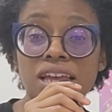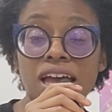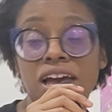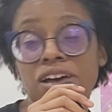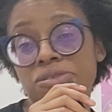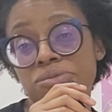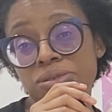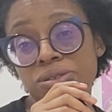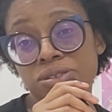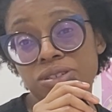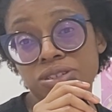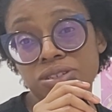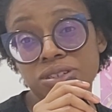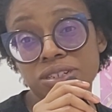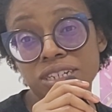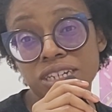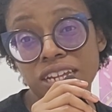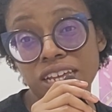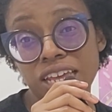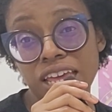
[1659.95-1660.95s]
I hope you
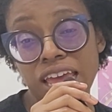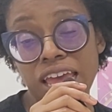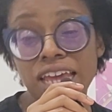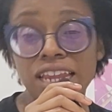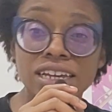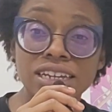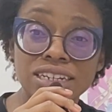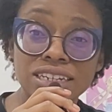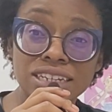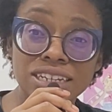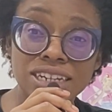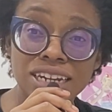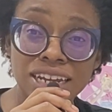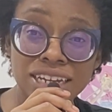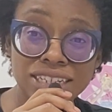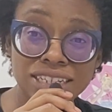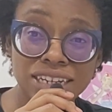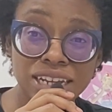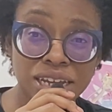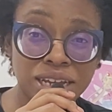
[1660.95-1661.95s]
enjoyed it and until
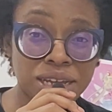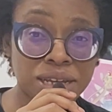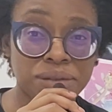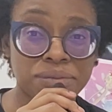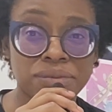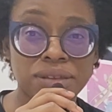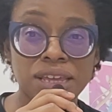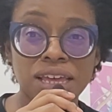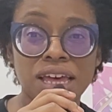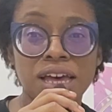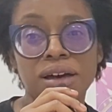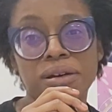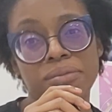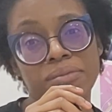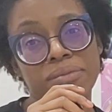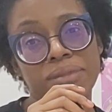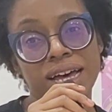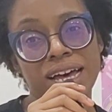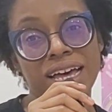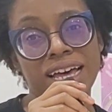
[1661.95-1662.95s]
next time.
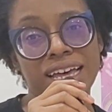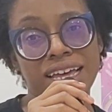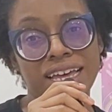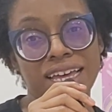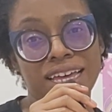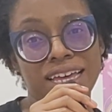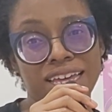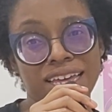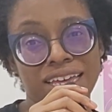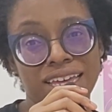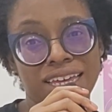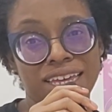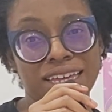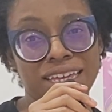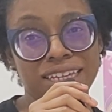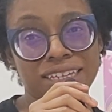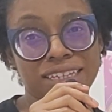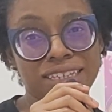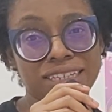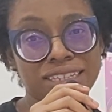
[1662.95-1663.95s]

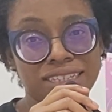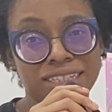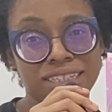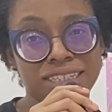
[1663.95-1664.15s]
Bye.